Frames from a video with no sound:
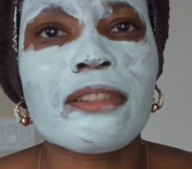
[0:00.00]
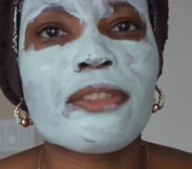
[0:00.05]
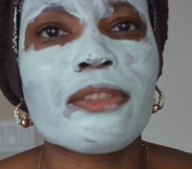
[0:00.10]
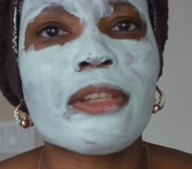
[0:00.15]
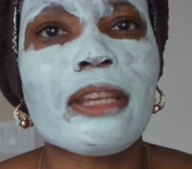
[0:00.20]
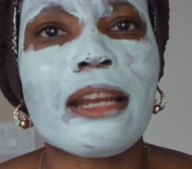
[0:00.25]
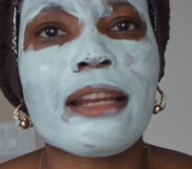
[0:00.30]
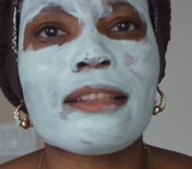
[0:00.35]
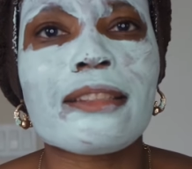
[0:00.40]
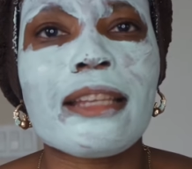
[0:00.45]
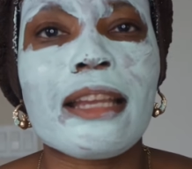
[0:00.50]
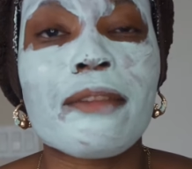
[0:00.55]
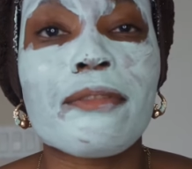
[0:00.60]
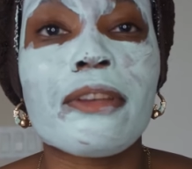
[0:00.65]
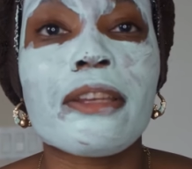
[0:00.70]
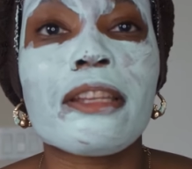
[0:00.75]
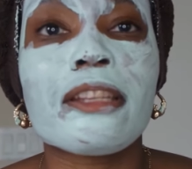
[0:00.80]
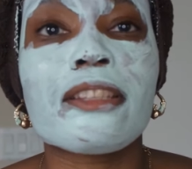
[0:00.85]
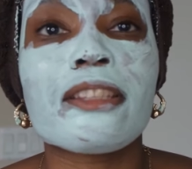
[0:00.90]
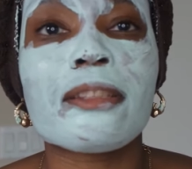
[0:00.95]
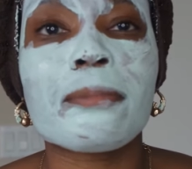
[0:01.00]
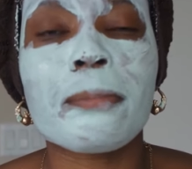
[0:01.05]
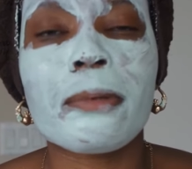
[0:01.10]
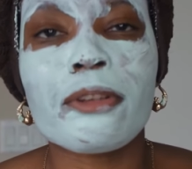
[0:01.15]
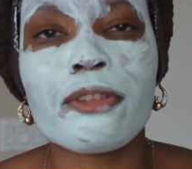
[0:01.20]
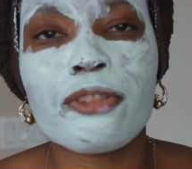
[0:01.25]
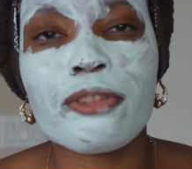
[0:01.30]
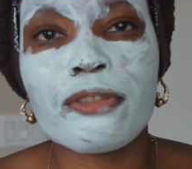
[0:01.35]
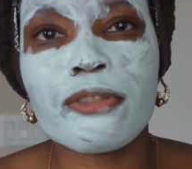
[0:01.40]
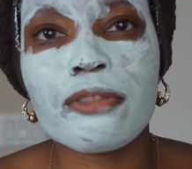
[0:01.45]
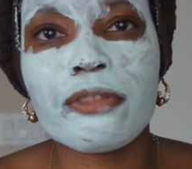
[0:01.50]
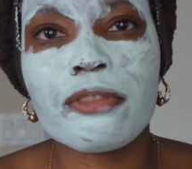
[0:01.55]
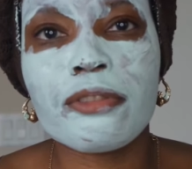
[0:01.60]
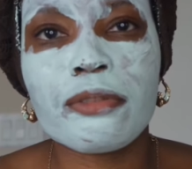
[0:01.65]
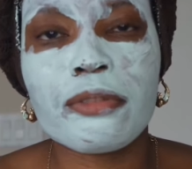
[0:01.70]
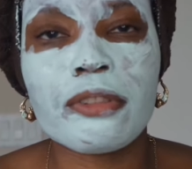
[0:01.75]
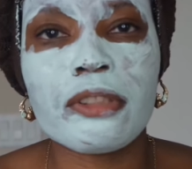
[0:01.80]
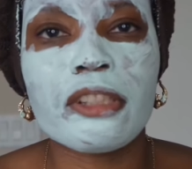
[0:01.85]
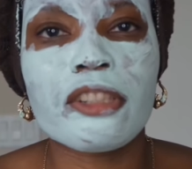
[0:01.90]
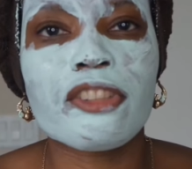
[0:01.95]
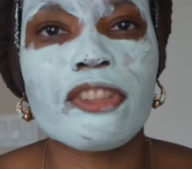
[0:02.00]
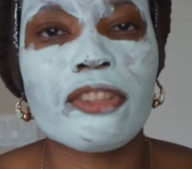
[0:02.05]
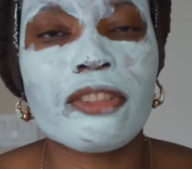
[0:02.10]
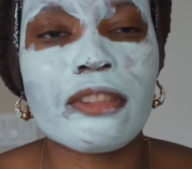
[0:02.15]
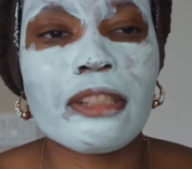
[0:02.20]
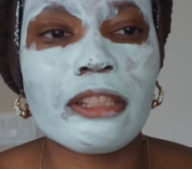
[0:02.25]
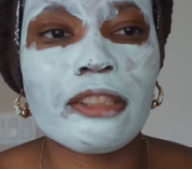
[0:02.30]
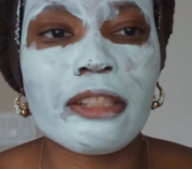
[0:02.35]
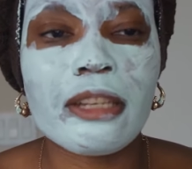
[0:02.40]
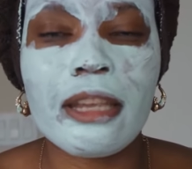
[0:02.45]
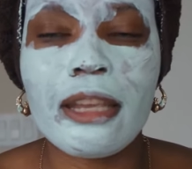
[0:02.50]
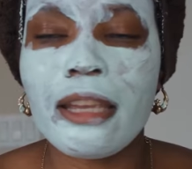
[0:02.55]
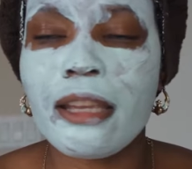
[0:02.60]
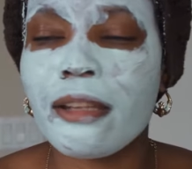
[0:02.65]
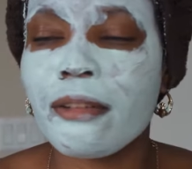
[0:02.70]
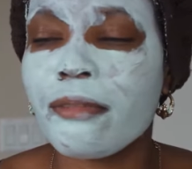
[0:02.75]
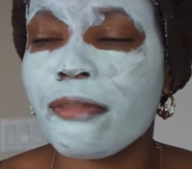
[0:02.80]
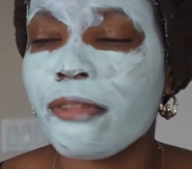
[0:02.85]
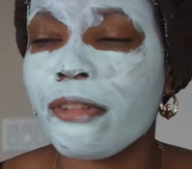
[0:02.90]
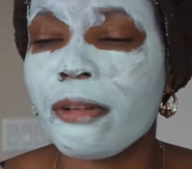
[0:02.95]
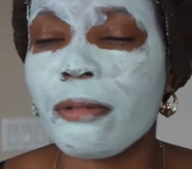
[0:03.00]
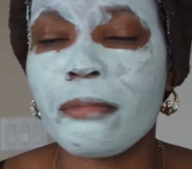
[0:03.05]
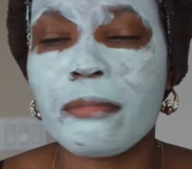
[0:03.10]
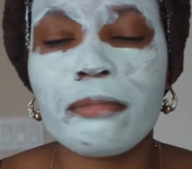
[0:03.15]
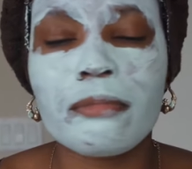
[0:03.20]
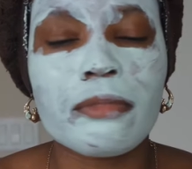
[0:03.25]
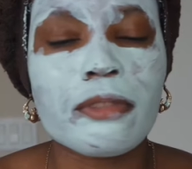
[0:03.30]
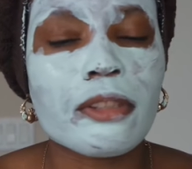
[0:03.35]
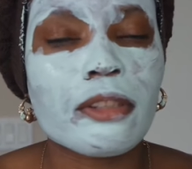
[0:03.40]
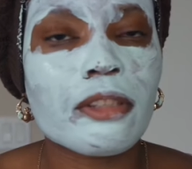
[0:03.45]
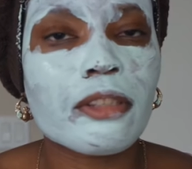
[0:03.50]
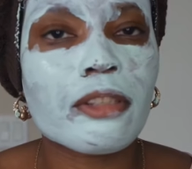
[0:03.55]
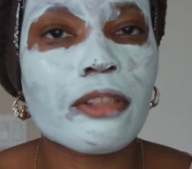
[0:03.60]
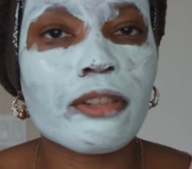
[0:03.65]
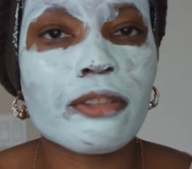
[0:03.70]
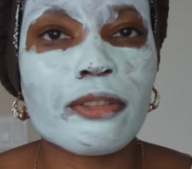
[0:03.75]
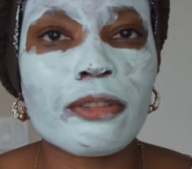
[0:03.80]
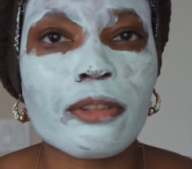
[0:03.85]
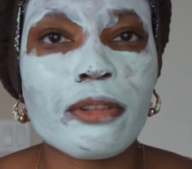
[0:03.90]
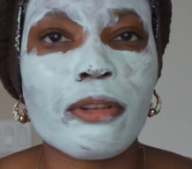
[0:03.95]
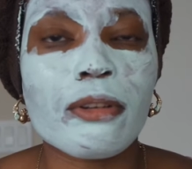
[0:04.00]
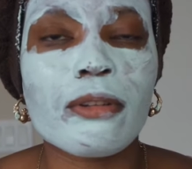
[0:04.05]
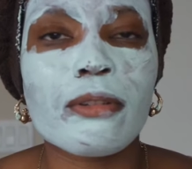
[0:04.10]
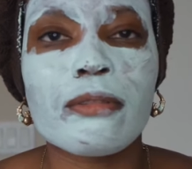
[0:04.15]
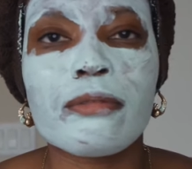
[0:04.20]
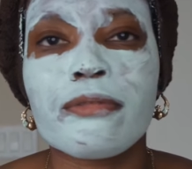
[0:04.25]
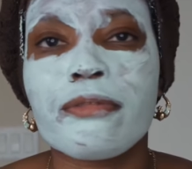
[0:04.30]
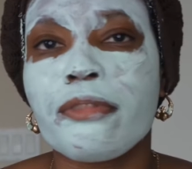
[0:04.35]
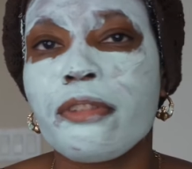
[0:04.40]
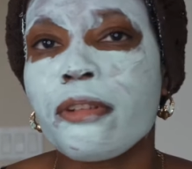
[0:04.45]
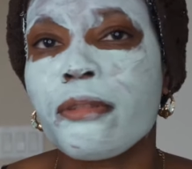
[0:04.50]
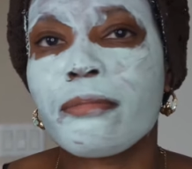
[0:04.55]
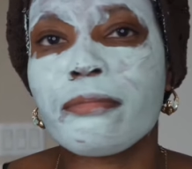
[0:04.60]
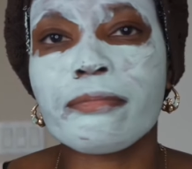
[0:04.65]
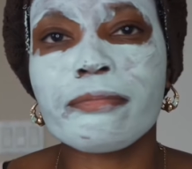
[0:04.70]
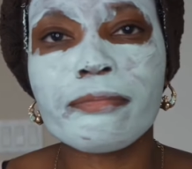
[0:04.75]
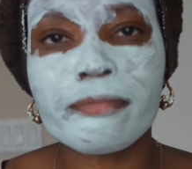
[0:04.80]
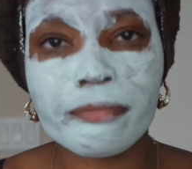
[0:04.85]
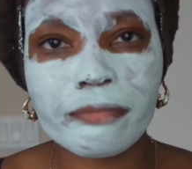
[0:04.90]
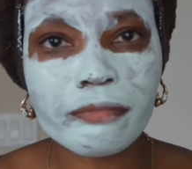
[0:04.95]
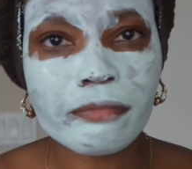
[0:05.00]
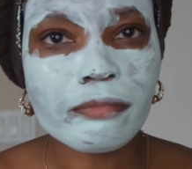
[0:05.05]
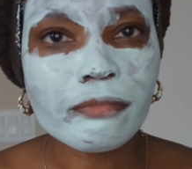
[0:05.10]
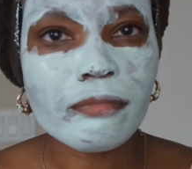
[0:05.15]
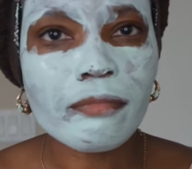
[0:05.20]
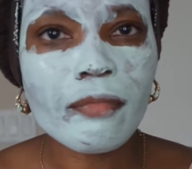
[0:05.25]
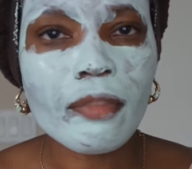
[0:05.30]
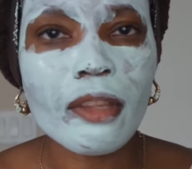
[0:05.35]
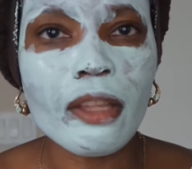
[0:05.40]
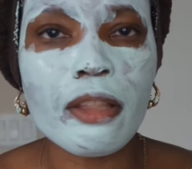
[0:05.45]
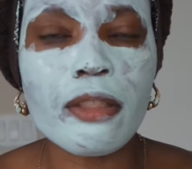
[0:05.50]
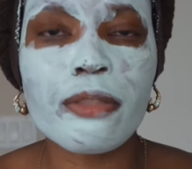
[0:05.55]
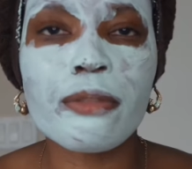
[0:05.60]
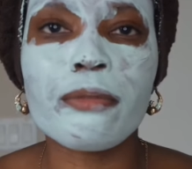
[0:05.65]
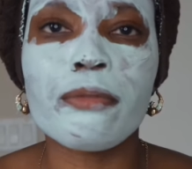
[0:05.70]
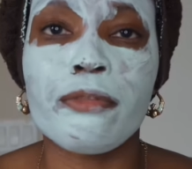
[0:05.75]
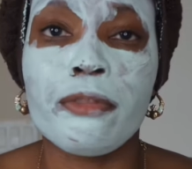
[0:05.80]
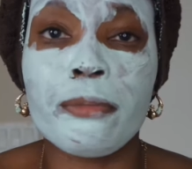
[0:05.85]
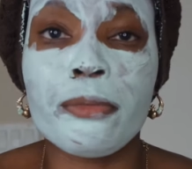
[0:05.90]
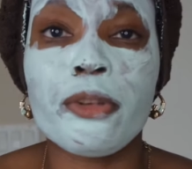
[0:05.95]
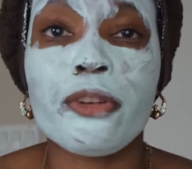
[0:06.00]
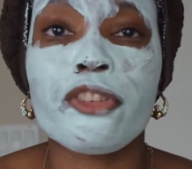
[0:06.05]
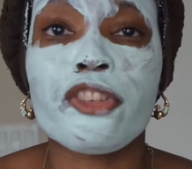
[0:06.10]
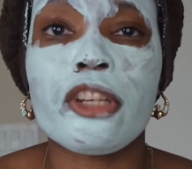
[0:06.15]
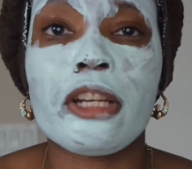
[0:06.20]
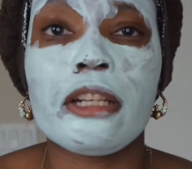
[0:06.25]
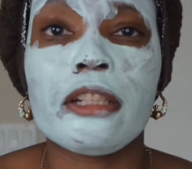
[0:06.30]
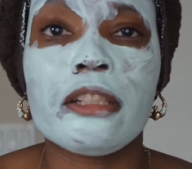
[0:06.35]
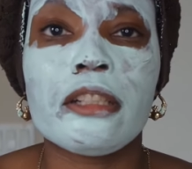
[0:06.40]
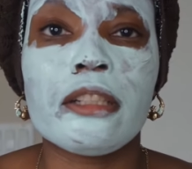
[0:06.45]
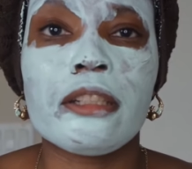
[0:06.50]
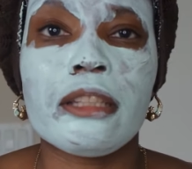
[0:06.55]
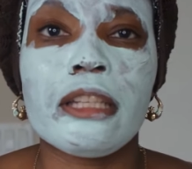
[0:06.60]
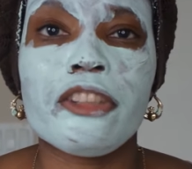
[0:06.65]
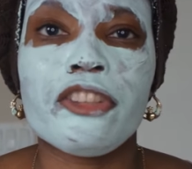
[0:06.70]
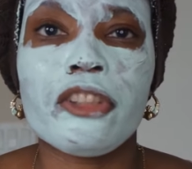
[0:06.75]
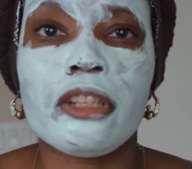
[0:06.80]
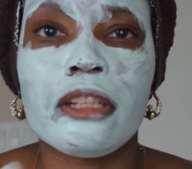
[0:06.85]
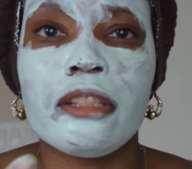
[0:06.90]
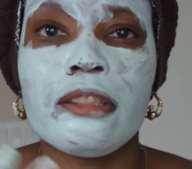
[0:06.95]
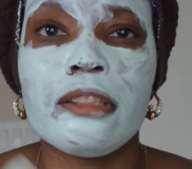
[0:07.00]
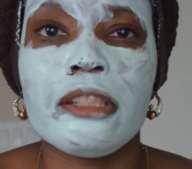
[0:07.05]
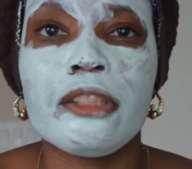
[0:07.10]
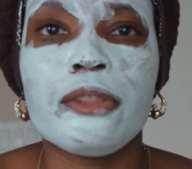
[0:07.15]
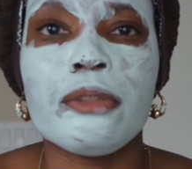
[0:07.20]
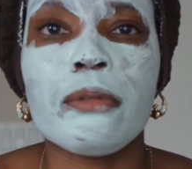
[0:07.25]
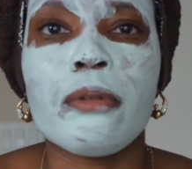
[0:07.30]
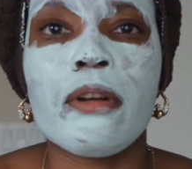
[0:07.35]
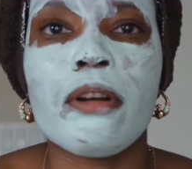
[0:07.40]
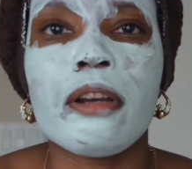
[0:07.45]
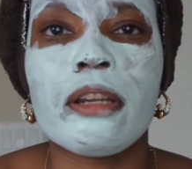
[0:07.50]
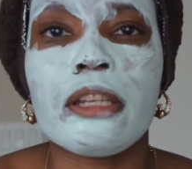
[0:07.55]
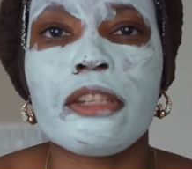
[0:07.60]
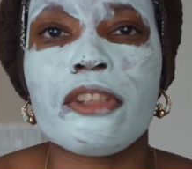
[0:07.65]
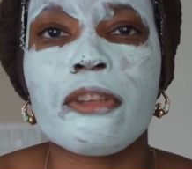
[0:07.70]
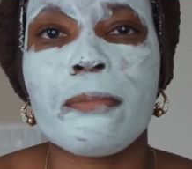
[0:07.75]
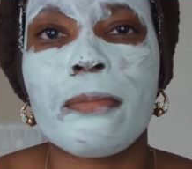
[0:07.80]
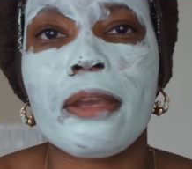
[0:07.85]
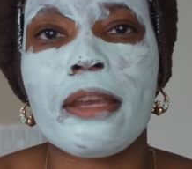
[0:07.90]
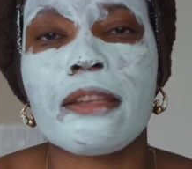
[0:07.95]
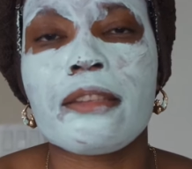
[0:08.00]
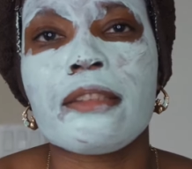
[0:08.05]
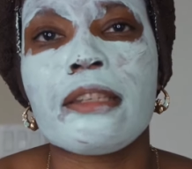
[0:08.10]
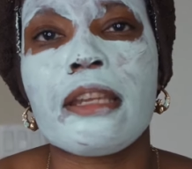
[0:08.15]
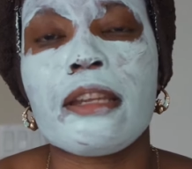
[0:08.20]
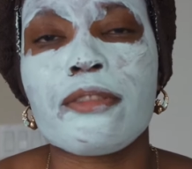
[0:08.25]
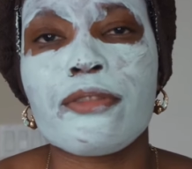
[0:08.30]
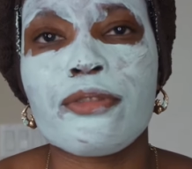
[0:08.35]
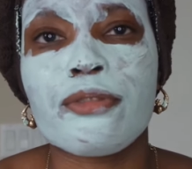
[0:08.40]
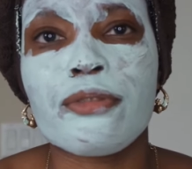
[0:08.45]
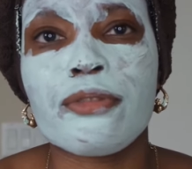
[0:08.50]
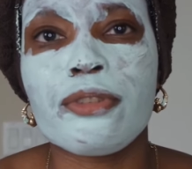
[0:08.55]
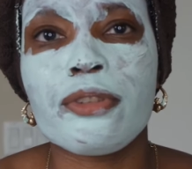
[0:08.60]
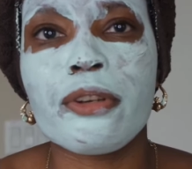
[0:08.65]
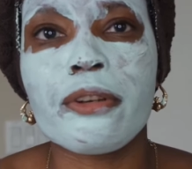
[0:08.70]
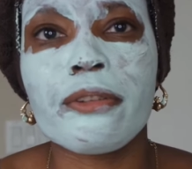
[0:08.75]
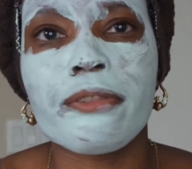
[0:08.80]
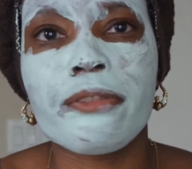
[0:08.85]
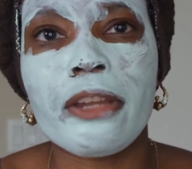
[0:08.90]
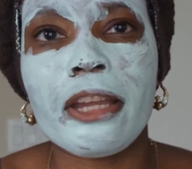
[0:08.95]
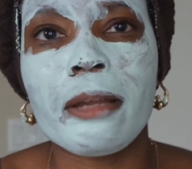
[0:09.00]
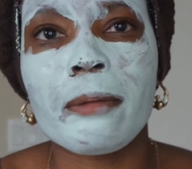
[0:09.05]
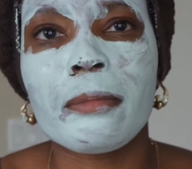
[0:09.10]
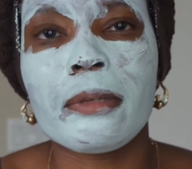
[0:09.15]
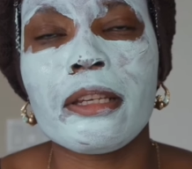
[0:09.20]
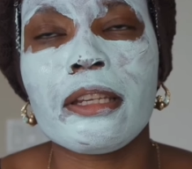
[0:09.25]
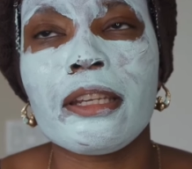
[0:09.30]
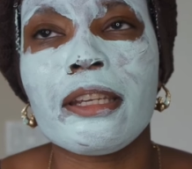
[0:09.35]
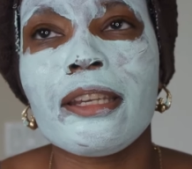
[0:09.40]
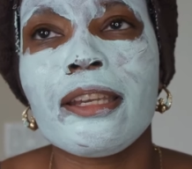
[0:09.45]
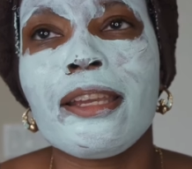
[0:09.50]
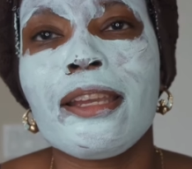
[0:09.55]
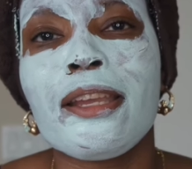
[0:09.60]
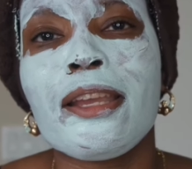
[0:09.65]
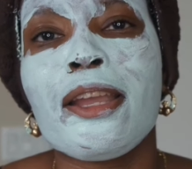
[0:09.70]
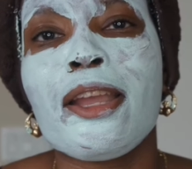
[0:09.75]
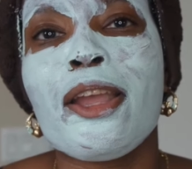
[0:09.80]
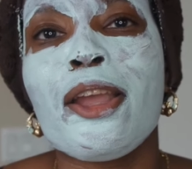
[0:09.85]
Do you guys have any special traditions that you had from years ago, from from your childhood that you continue on and you pass down to your family,